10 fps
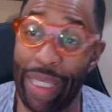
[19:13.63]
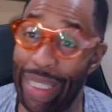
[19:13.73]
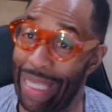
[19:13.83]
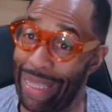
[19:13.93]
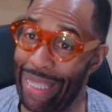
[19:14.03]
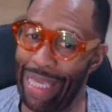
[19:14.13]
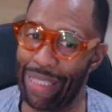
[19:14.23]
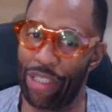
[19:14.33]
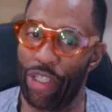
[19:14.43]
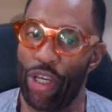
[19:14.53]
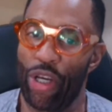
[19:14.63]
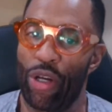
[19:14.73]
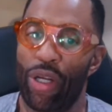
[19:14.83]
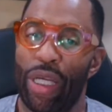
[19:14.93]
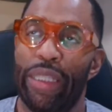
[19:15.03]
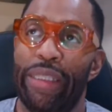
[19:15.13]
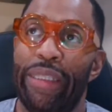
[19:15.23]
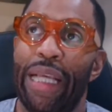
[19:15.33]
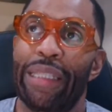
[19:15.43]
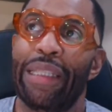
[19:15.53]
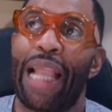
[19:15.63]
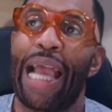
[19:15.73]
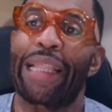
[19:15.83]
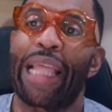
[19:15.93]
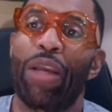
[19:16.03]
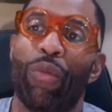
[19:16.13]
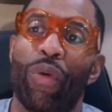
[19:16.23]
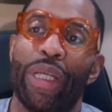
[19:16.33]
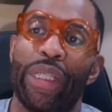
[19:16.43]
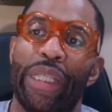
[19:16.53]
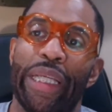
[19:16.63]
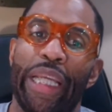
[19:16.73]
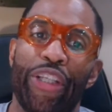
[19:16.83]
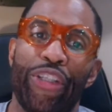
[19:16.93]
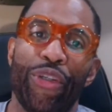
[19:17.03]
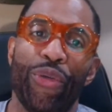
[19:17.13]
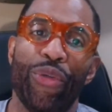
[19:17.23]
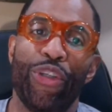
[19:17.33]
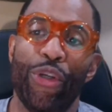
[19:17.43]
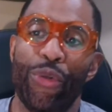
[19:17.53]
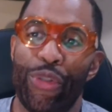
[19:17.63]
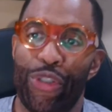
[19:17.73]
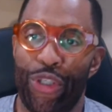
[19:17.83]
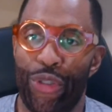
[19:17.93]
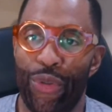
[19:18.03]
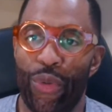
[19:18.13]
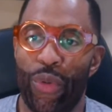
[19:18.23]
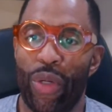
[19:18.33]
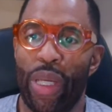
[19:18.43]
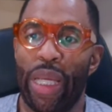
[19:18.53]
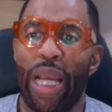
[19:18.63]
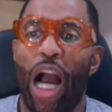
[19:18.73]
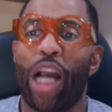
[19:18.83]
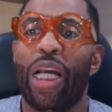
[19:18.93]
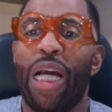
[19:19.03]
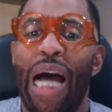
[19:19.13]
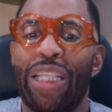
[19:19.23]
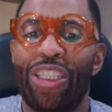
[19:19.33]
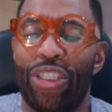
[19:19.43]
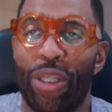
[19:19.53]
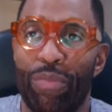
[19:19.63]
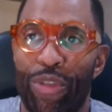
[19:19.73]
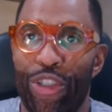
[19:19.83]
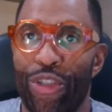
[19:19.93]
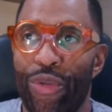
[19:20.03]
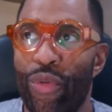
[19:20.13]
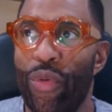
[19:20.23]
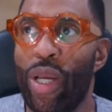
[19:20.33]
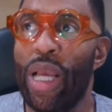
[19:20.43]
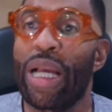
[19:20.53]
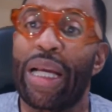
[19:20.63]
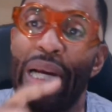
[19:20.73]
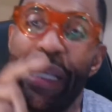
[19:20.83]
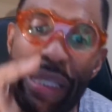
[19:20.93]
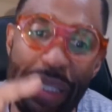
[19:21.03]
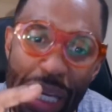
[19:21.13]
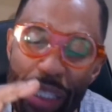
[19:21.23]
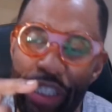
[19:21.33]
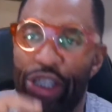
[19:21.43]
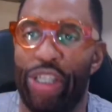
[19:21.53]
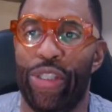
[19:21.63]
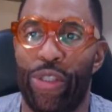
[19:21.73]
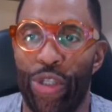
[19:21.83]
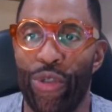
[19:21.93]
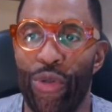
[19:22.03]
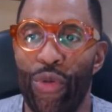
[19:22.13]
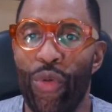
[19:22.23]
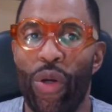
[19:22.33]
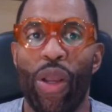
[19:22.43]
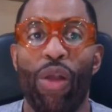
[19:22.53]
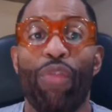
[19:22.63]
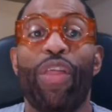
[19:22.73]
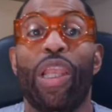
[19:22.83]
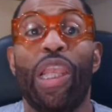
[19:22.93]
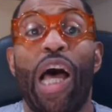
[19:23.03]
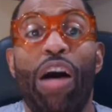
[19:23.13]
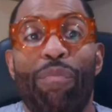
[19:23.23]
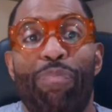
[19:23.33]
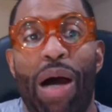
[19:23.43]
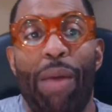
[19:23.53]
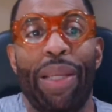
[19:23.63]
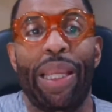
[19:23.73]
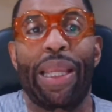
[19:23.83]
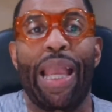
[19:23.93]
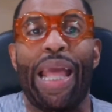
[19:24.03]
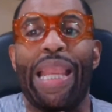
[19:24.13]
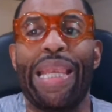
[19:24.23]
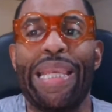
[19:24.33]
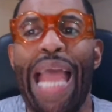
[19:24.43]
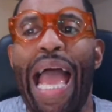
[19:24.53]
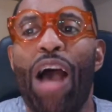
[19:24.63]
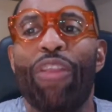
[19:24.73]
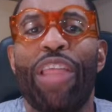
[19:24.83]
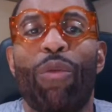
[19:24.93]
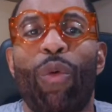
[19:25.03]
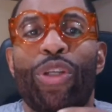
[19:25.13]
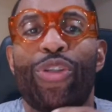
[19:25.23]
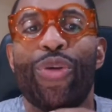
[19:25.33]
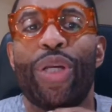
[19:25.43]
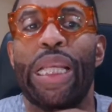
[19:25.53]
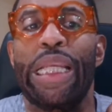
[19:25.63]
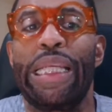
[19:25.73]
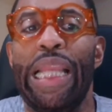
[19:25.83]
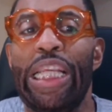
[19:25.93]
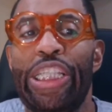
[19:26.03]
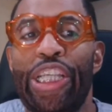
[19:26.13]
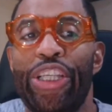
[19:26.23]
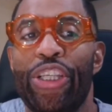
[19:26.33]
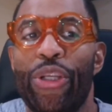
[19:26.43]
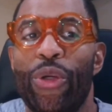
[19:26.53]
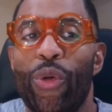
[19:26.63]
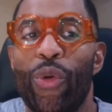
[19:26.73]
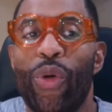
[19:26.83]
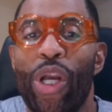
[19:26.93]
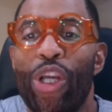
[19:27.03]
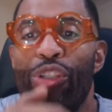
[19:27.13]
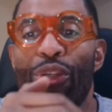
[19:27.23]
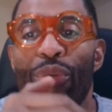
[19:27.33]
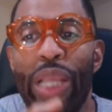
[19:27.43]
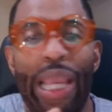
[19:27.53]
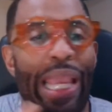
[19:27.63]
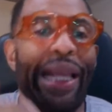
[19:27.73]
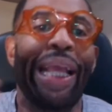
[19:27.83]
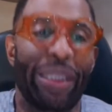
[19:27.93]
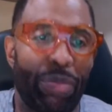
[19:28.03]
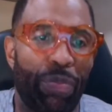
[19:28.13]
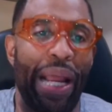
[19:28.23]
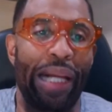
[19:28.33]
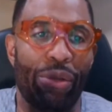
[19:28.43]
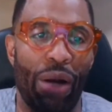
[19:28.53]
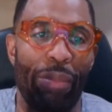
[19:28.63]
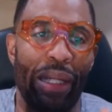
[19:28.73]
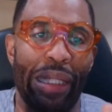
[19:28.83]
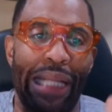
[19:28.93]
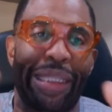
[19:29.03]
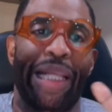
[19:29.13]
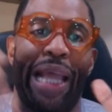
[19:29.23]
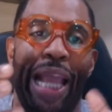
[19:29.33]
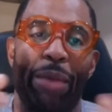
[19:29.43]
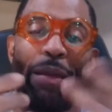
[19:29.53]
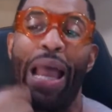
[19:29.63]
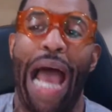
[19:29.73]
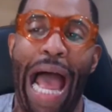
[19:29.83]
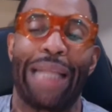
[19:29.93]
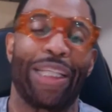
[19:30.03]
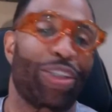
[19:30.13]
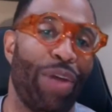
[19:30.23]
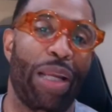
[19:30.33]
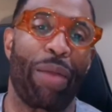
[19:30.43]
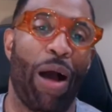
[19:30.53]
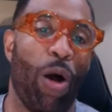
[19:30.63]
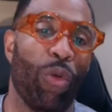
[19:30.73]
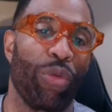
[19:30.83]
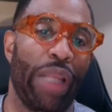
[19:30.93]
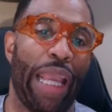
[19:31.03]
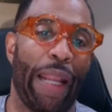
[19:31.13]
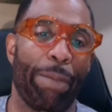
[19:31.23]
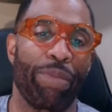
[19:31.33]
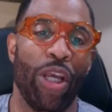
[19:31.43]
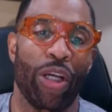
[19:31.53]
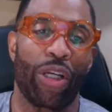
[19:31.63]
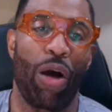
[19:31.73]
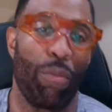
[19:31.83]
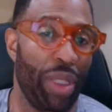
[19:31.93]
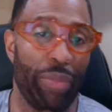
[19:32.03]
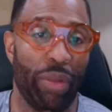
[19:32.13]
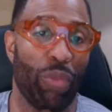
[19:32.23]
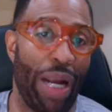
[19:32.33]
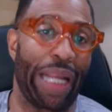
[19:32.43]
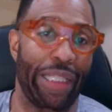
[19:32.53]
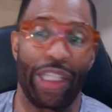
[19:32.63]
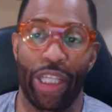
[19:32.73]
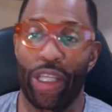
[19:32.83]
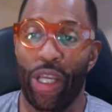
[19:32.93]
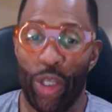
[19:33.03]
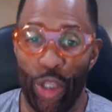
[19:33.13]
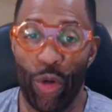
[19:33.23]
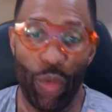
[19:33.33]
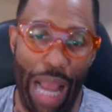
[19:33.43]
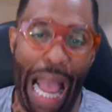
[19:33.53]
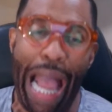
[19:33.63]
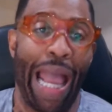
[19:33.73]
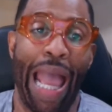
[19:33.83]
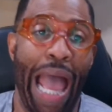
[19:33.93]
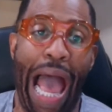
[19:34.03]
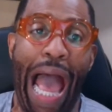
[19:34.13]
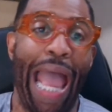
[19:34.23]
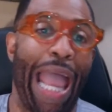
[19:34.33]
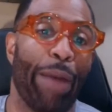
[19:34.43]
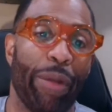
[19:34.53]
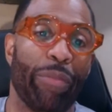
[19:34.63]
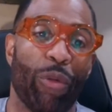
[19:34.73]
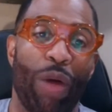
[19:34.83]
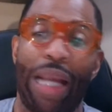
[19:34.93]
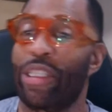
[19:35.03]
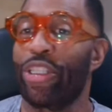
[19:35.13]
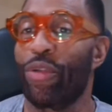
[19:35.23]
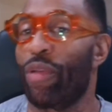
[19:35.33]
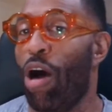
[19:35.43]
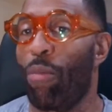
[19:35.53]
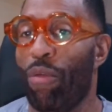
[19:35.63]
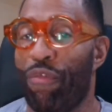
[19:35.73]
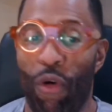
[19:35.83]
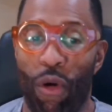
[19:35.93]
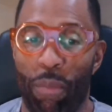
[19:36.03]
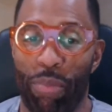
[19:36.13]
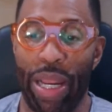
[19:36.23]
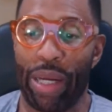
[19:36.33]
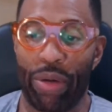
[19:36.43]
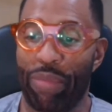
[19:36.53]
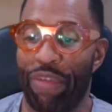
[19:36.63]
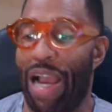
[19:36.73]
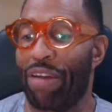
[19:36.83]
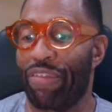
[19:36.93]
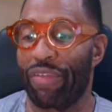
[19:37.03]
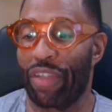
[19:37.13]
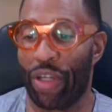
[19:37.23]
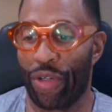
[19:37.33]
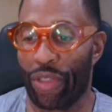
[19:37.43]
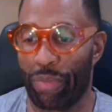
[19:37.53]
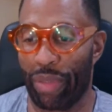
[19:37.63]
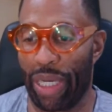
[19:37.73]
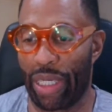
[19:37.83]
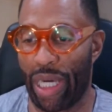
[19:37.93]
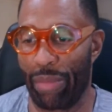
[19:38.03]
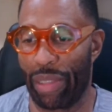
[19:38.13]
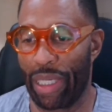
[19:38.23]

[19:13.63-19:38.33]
Get this just like they wanted to get you used to accustomed to, conditioned to the love bombing, now they want to condition you to get it is breadcrumbing. That's the name. I just created my own name called minimum waging you. I I have minimum waging. you long before breadcrumb. I've even heard of breadcrumb.